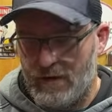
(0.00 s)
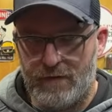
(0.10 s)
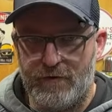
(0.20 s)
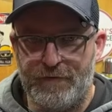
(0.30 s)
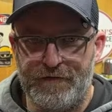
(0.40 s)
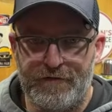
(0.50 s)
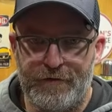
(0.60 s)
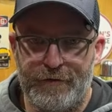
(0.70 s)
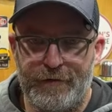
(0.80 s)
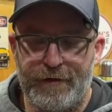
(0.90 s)
I don't know if he's still
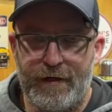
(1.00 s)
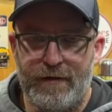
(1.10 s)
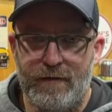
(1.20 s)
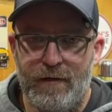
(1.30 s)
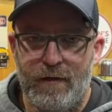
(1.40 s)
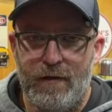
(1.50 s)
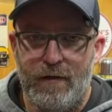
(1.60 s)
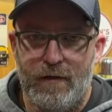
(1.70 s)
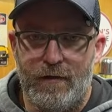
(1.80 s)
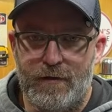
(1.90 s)
in here or not.
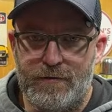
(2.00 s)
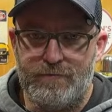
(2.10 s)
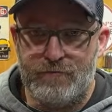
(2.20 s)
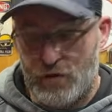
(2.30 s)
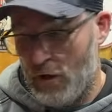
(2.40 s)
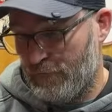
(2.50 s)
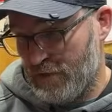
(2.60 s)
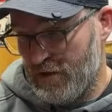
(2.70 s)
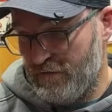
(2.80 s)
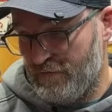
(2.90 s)

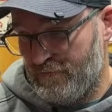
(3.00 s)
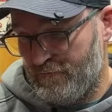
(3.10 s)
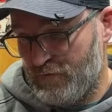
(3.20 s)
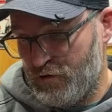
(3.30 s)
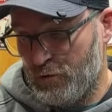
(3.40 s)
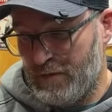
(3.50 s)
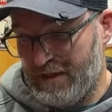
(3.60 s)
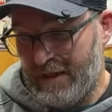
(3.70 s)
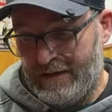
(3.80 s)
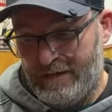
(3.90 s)
Hopefully you should be
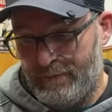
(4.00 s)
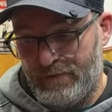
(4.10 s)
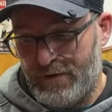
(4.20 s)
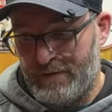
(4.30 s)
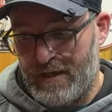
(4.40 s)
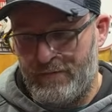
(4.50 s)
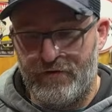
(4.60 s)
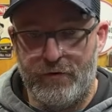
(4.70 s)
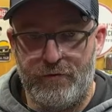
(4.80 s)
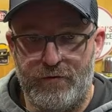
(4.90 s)
getting it sometime
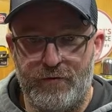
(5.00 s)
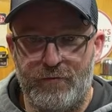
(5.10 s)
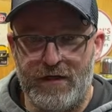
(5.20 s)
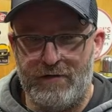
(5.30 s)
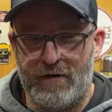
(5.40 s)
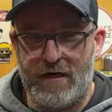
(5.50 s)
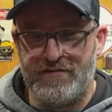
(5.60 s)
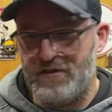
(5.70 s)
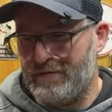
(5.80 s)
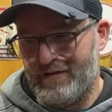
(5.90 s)
soon or whatever. I
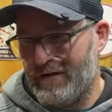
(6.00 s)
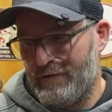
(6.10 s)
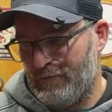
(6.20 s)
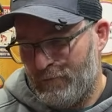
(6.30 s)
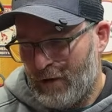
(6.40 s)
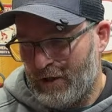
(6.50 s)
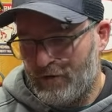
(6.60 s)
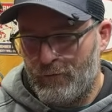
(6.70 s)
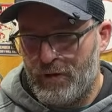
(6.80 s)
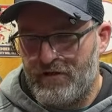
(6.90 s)
shipped it
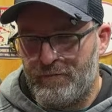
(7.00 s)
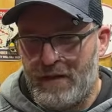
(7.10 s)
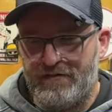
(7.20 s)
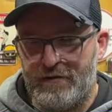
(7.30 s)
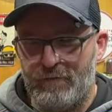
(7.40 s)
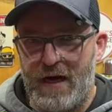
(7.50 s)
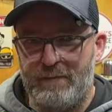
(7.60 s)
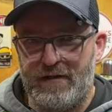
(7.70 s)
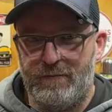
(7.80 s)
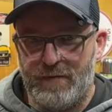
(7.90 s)
regular. We just basically
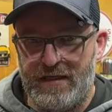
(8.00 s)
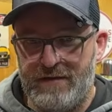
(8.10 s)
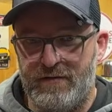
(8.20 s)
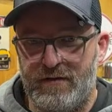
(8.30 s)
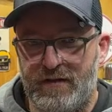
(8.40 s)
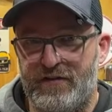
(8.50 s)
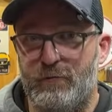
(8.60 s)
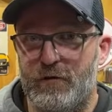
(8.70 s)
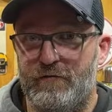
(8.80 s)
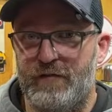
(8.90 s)
wrapped it, but even because it
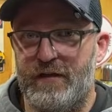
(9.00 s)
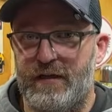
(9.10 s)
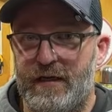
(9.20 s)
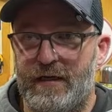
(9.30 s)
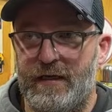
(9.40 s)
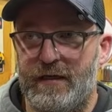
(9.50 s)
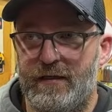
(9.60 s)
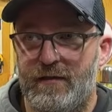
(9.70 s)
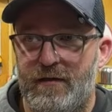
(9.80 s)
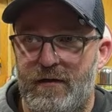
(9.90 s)
wouldn't fit in
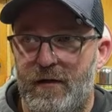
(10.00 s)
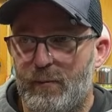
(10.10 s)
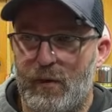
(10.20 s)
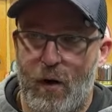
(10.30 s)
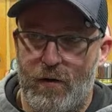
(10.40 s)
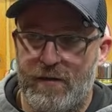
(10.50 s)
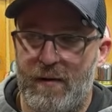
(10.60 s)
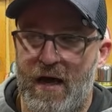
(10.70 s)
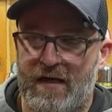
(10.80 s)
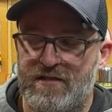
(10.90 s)
a priority
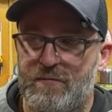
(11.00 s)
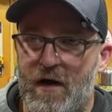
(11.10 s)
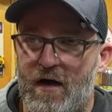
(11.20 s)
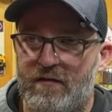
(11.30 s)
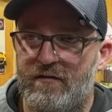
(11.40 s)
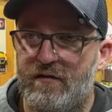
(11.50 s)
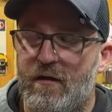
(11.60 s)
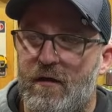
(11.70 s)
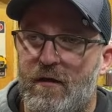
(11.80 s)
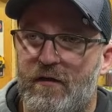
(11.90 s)
package box.
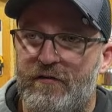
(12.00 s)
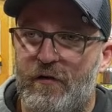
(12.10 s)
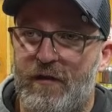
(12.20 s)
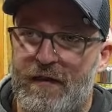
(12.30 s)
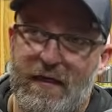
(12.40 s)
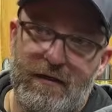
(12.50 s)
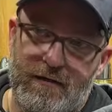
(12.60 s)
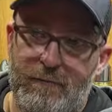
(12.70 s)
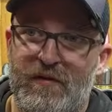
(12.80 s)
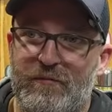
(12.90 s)
So I think
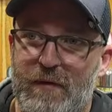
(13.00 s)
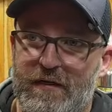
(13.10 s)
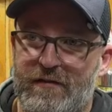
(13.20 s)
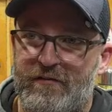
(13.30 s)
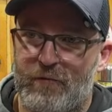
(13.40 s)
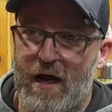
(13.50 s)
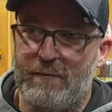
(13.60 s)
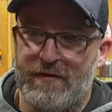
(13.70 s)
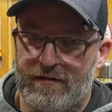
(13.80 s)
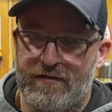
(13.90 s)
Miss Maintenance
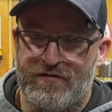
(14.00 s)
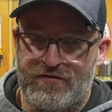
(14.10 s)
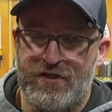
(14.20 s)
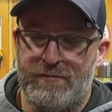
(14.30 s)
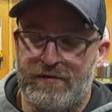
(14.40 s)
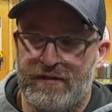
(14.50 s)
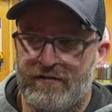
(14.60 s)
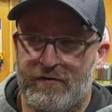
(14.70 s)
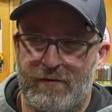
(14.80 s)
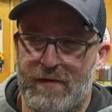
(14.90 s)
wrapped it and just shipped it.
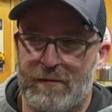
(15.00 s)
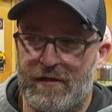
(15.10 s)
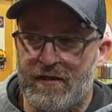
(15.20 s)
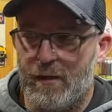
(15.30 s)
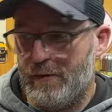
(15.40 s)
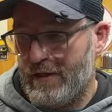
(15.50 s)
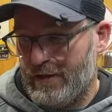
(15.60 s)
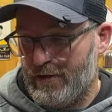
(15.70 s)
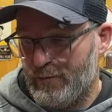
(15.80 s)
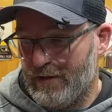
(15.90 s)
So it might be coming like
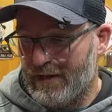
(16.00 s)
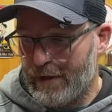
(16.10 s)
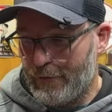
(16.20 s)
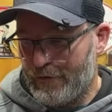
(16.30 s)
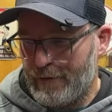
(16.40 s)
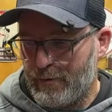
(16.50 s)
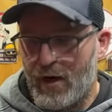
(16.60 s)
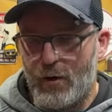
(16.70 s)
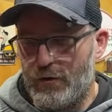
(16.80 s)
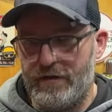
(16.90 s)
a little bit later than a
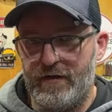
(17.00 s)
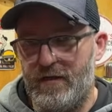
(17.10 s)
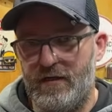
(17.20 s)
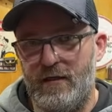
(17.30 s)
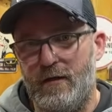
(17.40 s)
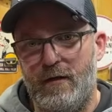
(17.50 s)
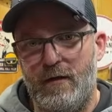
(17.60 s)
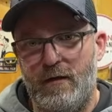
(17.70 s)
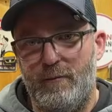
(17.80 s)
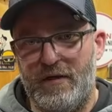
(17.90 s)
priority thing.
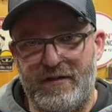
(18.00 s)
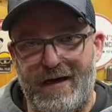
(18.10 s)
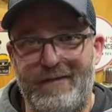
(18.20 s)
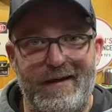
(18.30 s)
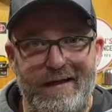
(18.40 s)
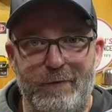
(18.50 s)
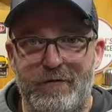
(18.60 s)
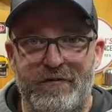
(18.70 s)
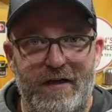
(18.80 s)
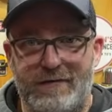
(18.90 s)
But I think it
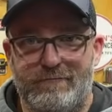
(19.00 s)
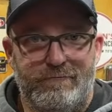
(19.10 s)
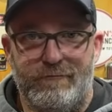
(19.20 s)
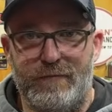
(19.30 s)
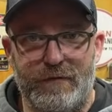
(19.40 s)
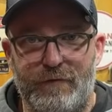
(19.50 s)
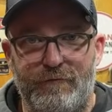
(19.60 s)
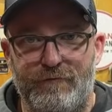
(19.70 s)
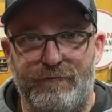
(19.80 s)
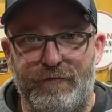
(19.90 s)
was like,
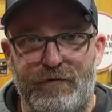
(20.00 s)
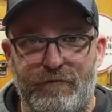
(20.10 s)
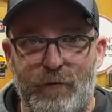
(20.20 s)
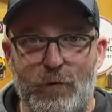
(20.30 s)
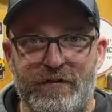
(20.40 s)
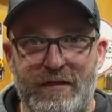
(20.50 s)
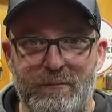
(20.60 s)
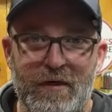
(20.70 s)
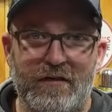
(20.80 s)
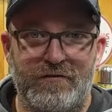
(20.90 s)

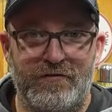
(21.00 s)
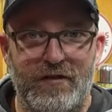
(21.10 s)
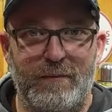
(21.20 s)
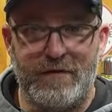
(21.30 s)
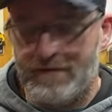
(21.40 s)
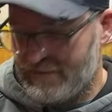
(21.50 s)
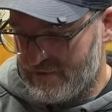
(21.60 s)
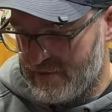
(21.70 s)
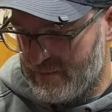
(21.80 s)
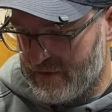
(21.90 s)
$14 or something just to
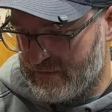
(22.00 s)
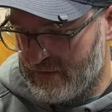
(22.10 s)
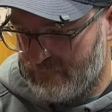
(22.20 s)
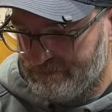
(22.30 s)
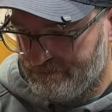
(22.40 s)
ship that thing.